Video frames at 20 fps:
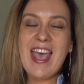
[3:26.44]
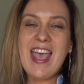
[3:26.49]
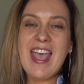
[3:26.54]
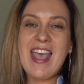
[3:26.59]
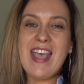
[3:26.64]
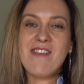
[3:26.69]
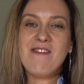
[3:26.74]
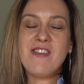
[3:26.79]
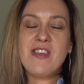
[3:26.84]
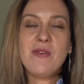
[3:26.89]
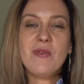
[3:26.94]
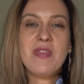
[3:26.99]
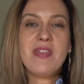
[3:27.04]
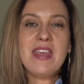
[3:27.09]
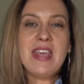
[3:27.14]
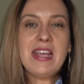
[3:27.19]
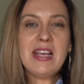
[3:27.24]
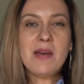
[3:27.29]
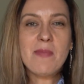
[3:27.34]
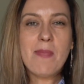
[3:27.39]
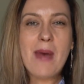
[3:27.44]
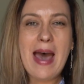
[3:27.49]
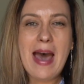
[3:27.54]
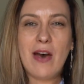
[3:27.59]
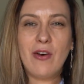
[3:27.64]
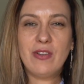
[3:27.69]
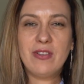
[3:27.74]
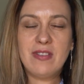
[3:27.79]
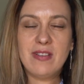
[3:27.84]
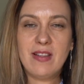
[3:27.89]
if you think
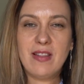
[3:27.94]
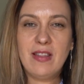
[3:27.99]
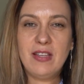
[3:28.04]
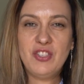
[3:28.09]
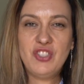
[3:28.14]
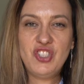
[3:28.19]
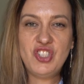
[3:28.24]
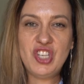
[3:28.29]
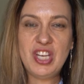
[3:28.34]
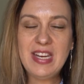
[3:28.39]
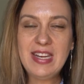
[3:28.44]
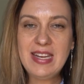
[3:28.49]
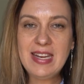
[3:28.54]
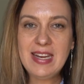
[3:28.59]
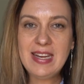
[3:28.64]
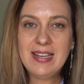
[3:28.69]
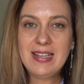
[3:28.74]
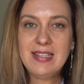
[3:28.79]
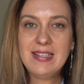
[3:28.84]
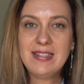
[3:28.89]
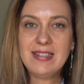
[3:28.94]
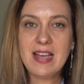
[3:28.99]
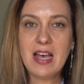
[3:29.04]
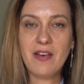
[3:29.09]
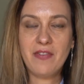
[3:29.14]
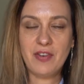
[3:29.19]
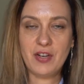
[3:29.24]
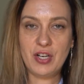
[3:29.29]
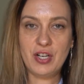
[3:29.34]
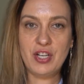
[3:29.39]
about the genius
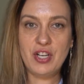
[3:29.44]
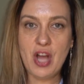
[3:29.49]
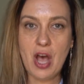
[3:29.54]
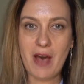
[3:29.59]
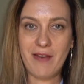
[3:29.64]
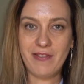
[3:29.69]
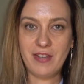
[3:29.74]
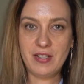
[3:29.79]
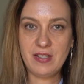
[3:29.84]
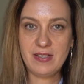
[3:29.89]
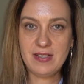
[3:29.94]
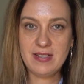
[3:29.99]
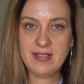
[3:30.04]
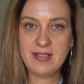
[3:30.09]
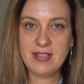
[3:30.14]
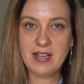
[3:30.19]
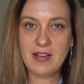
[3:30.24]
of her novels,